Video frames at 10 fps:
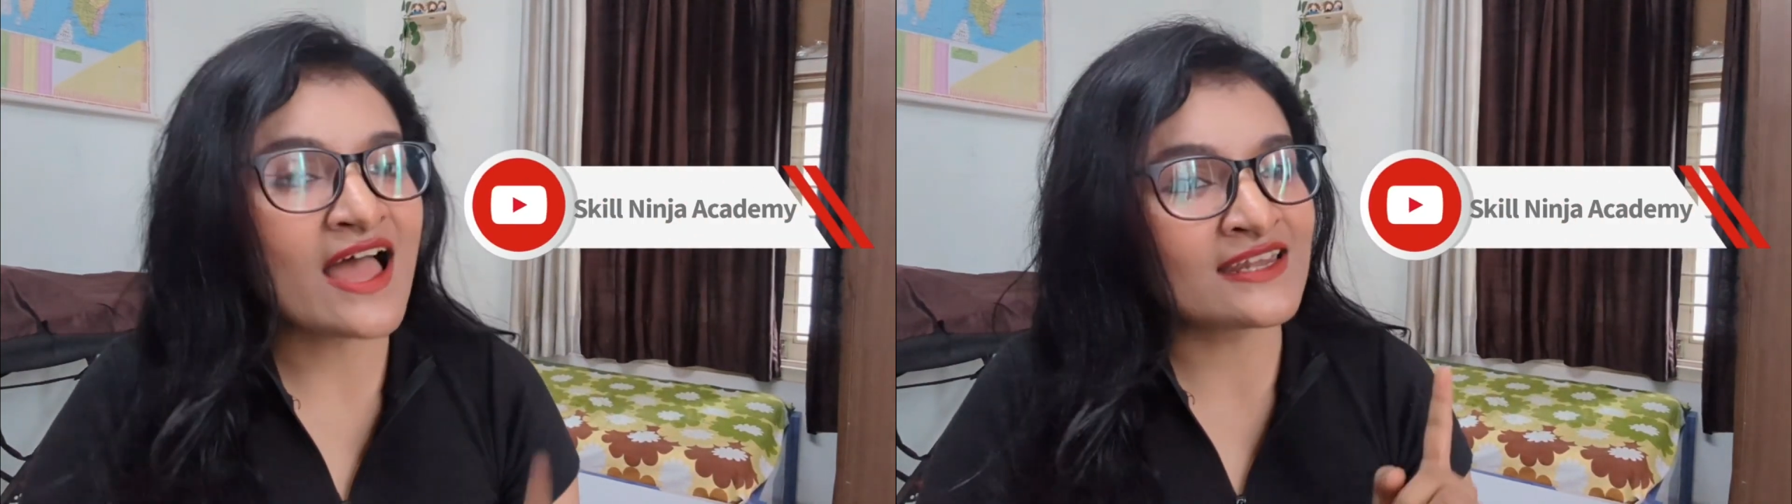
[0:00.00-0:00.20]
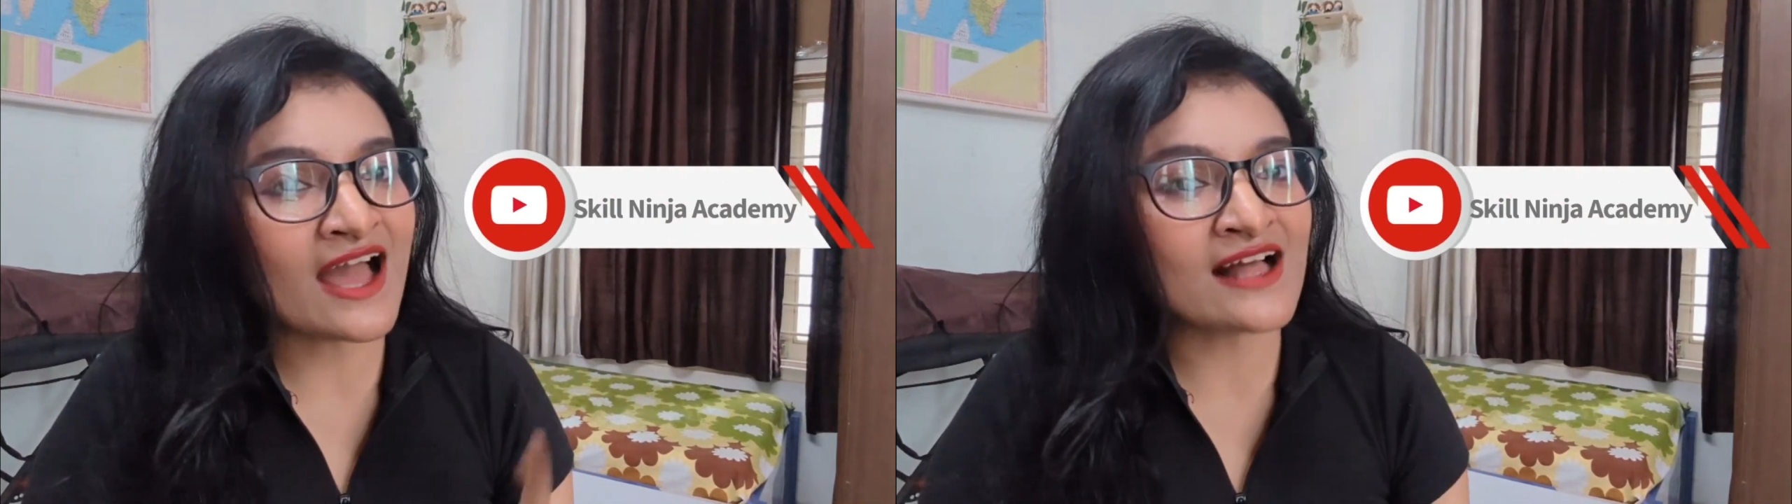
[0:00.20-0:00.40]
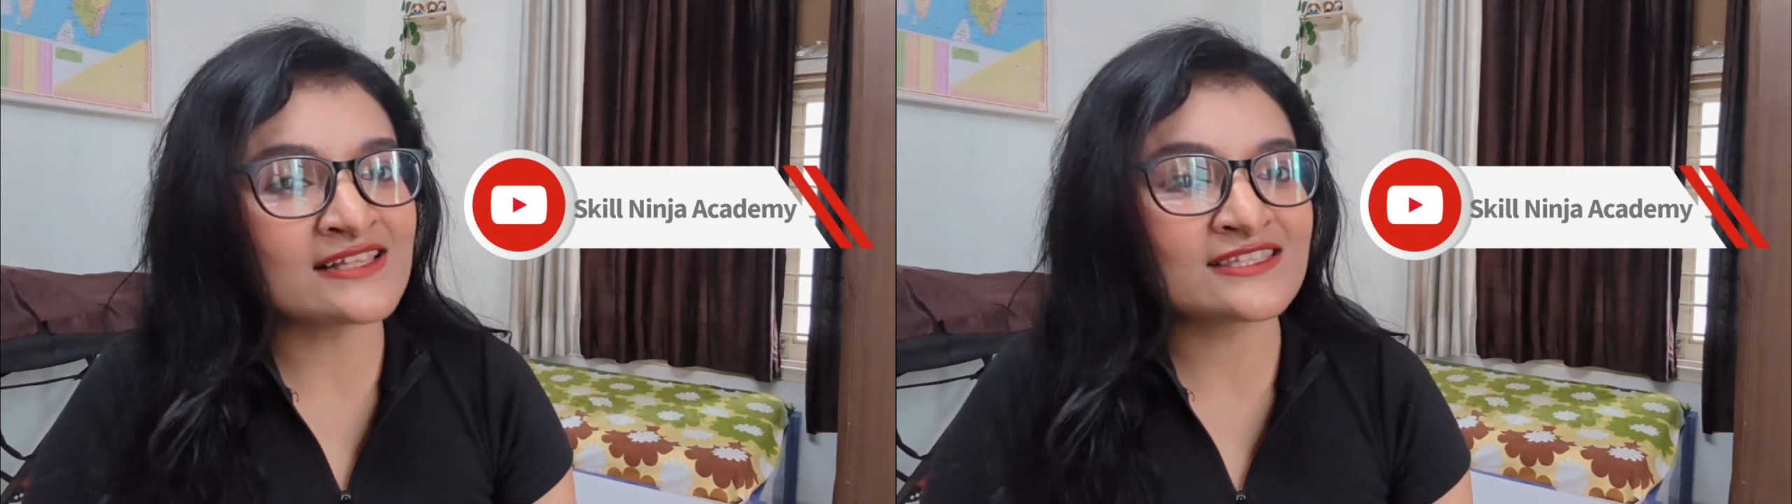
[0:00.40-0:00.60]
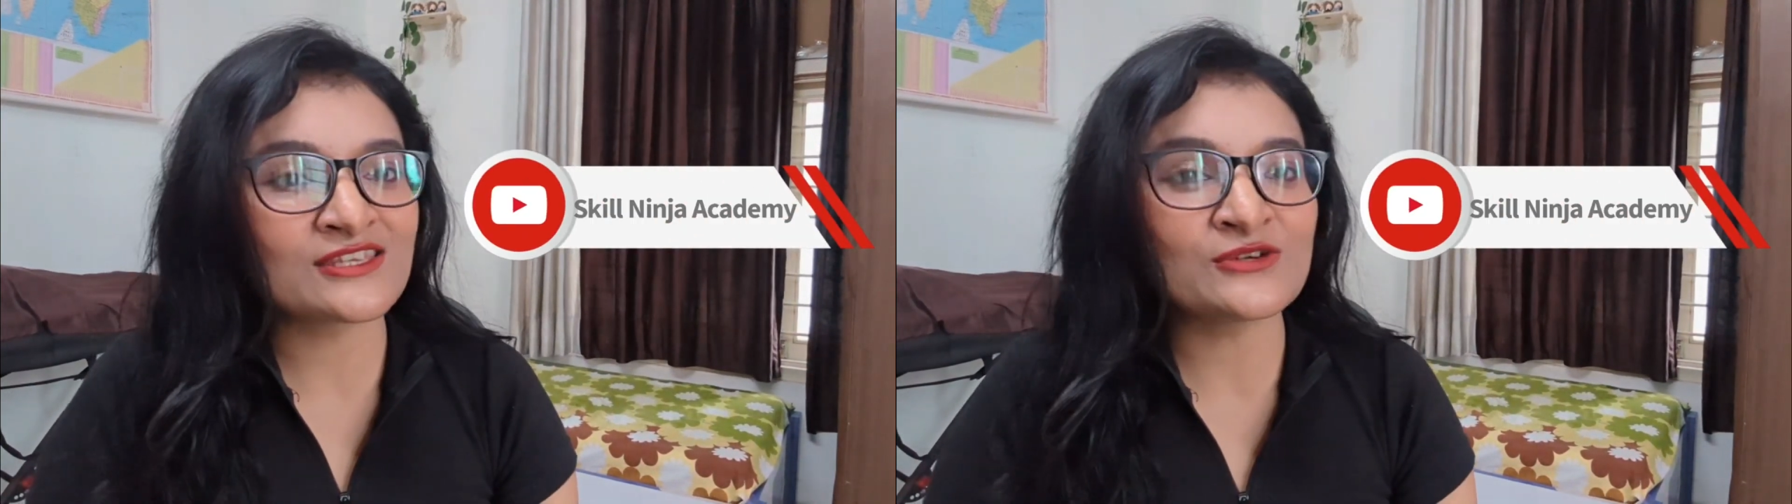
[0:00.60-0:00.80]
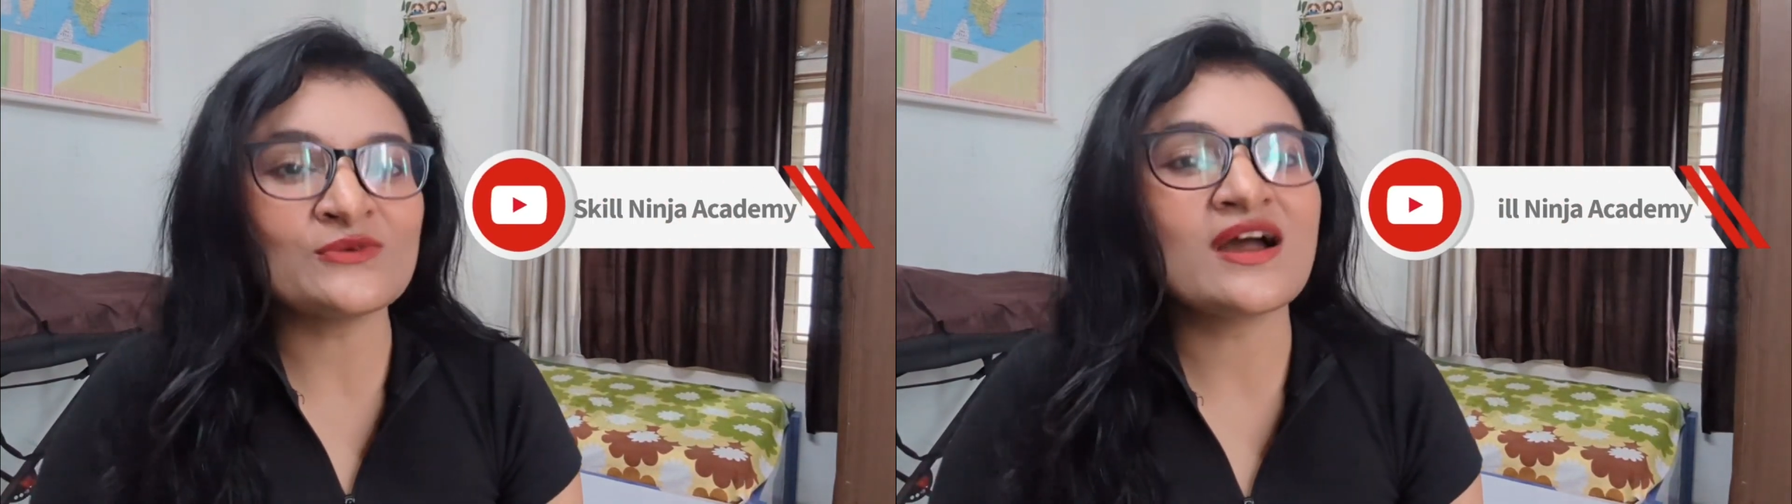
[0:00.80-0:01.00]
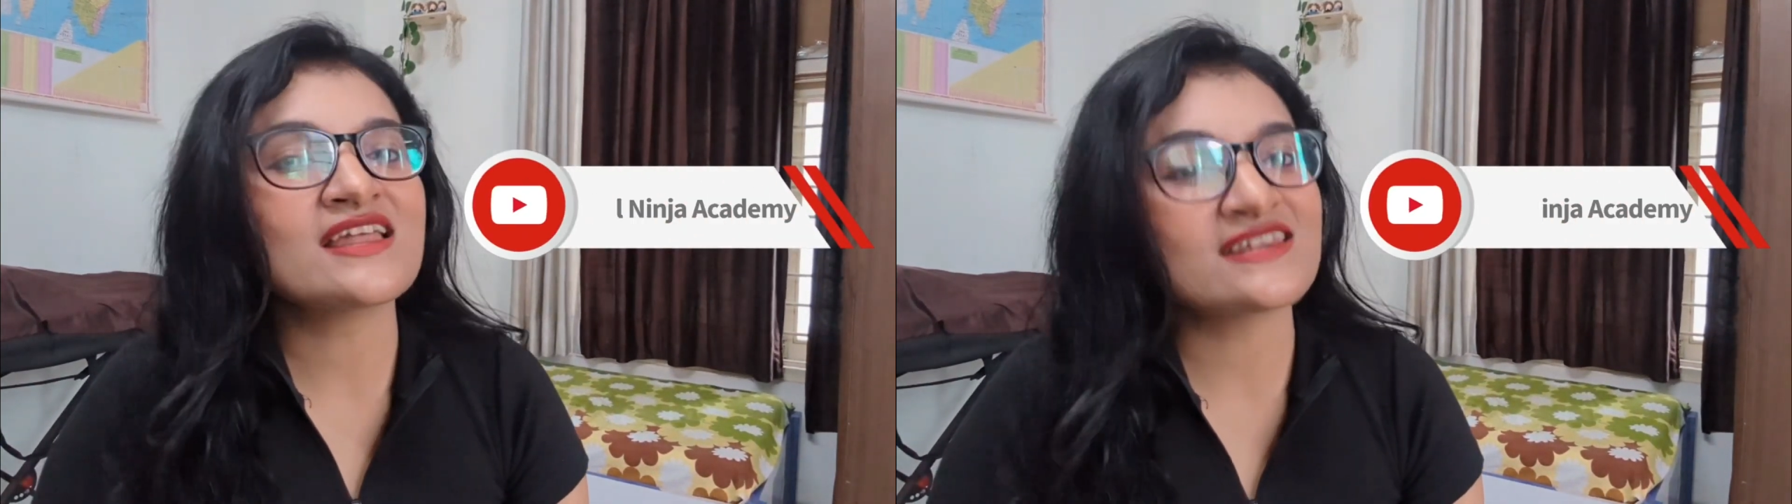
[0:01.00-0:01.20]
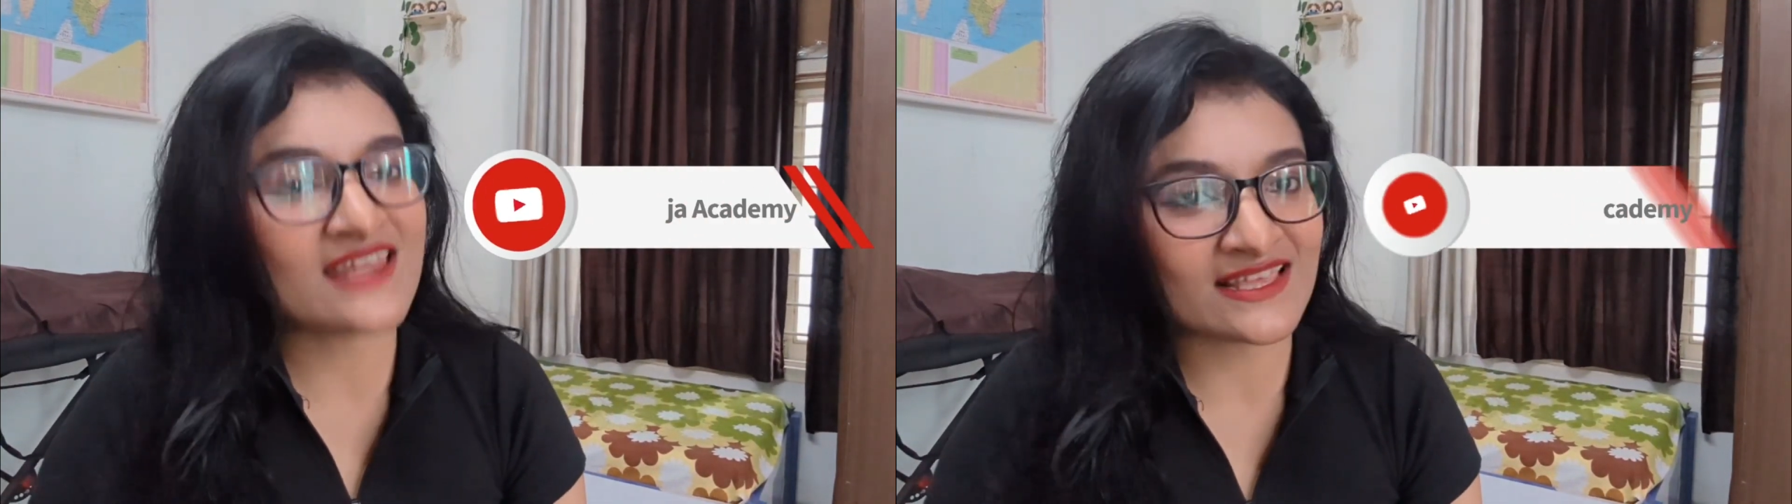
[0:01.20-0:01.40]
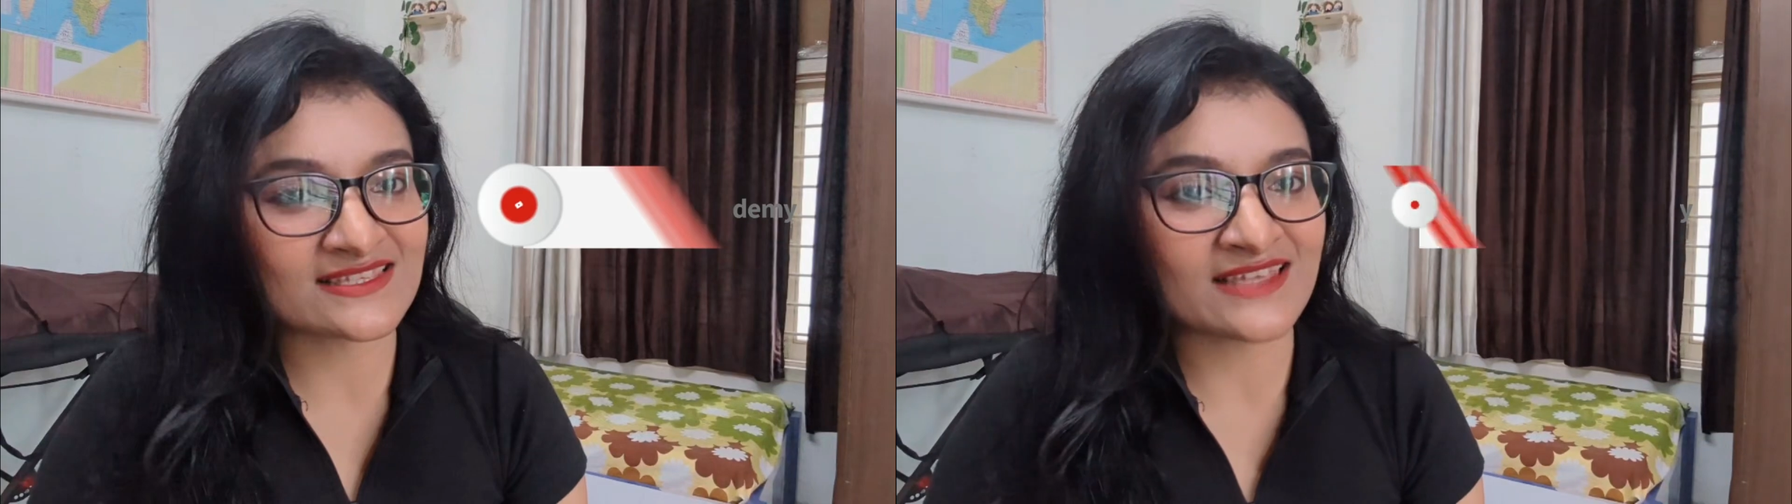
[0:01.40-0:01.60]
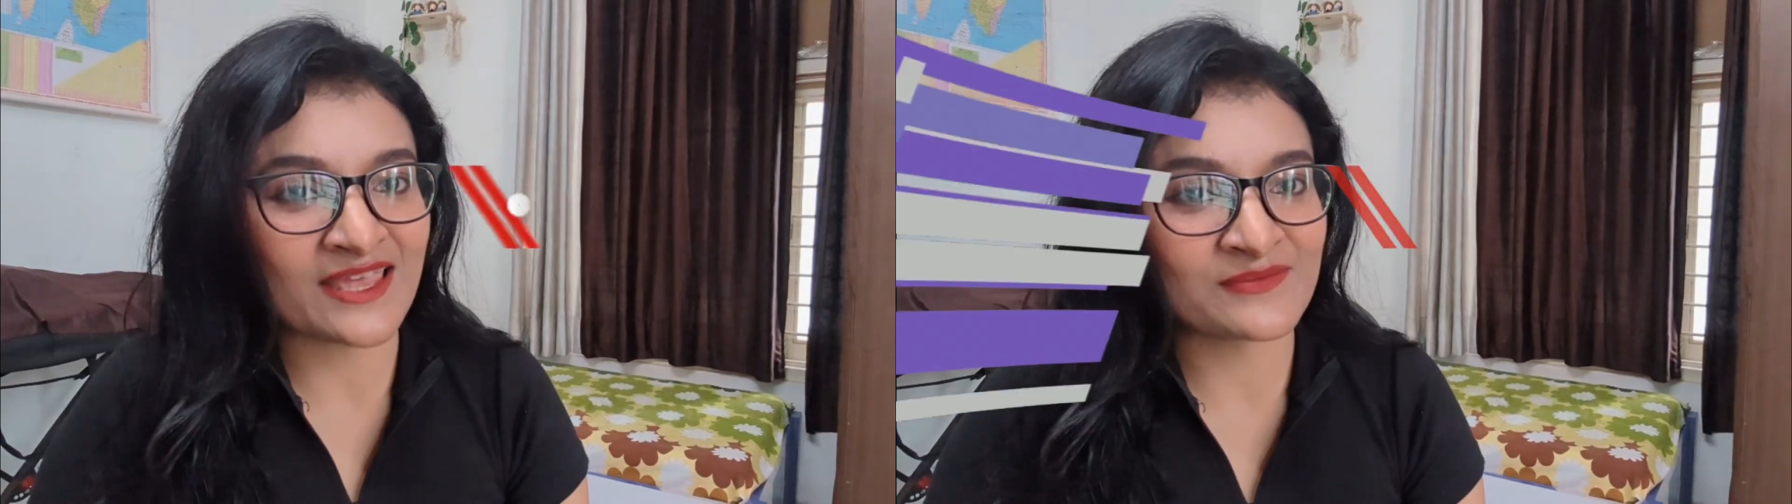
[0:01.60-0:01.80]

and I'll see you next